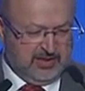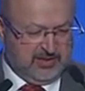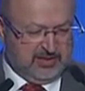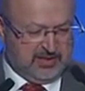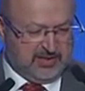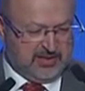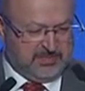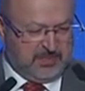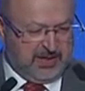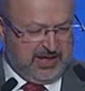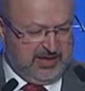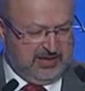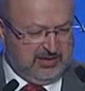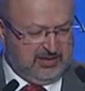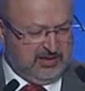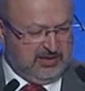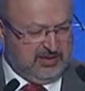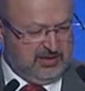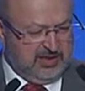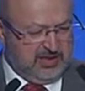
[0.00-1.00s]

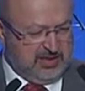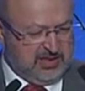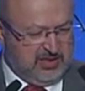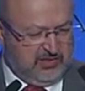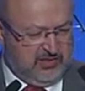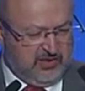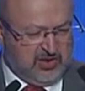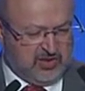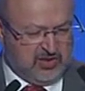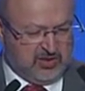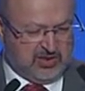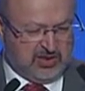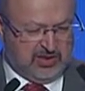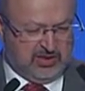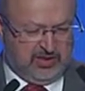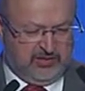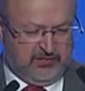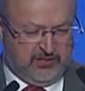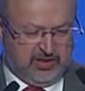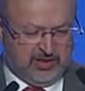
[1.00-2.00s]
Despite these divisions
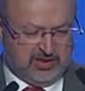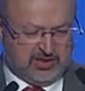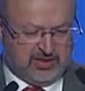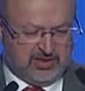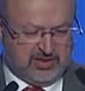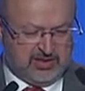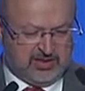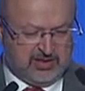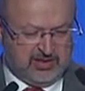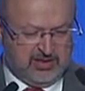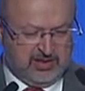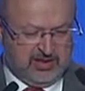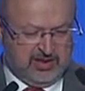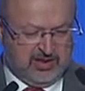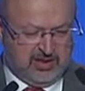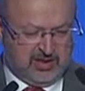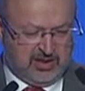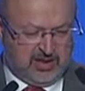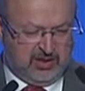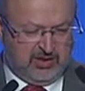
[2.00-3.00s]
and differences,
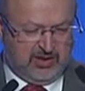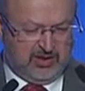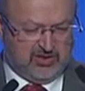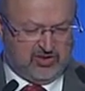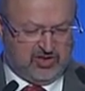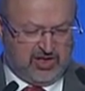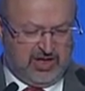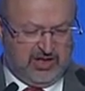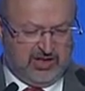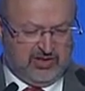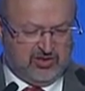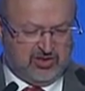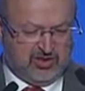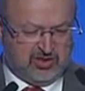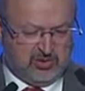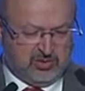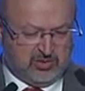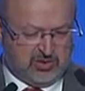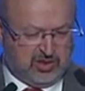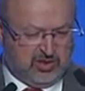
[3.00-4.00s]
current
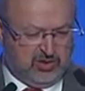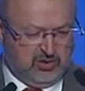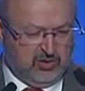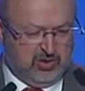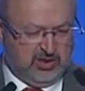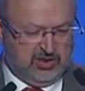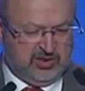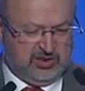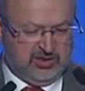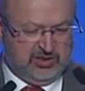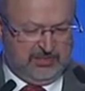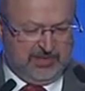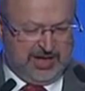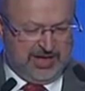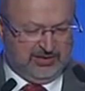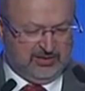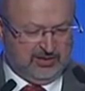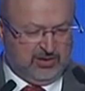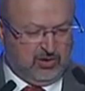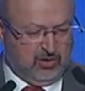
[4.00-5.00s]
challenges to security
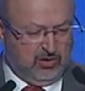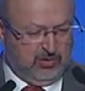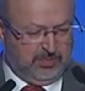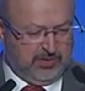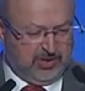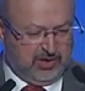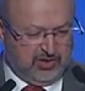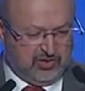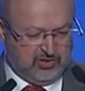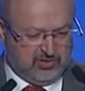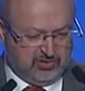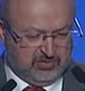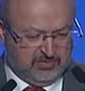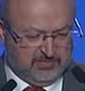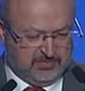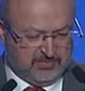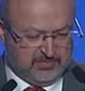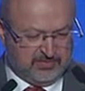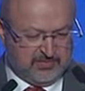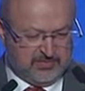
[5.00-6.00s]
demand cooperation.
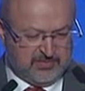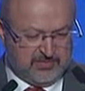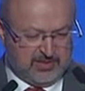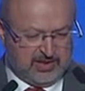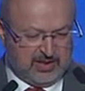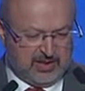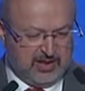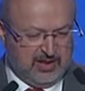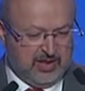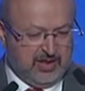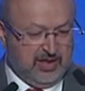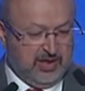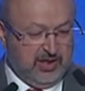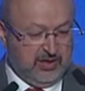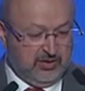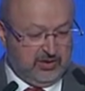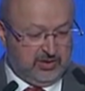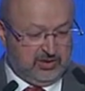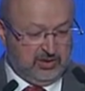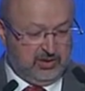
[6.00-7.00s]

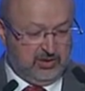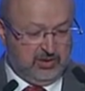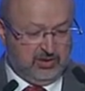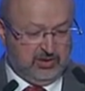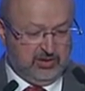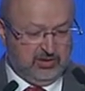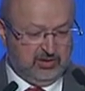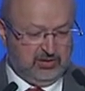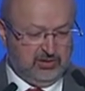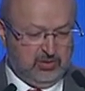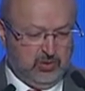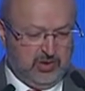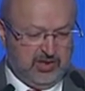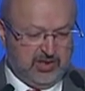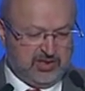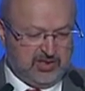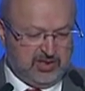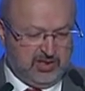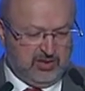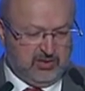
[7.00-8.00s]
A return to
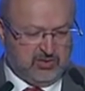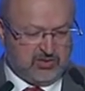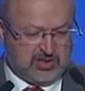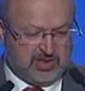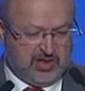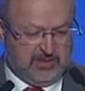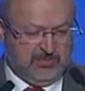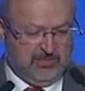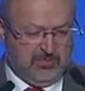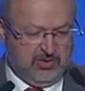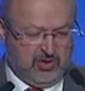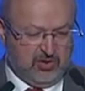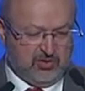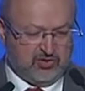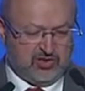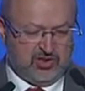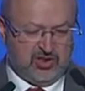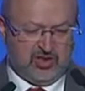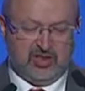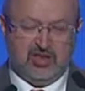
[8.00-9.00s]
a zero-sum
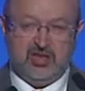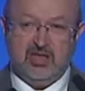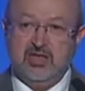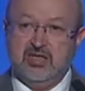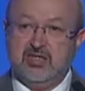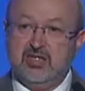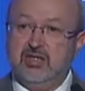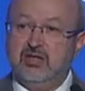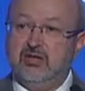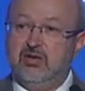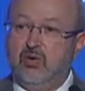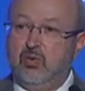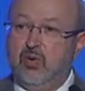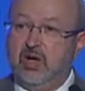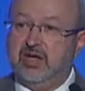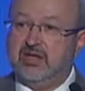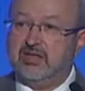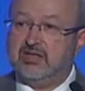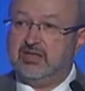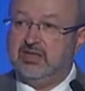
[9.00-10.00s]
logic is in no
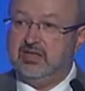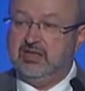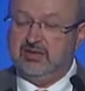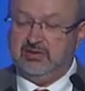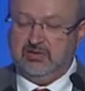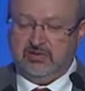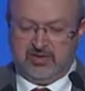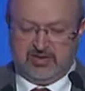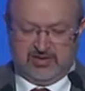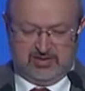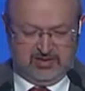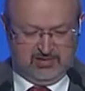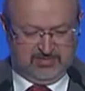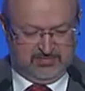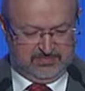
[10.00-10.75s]
one's interest.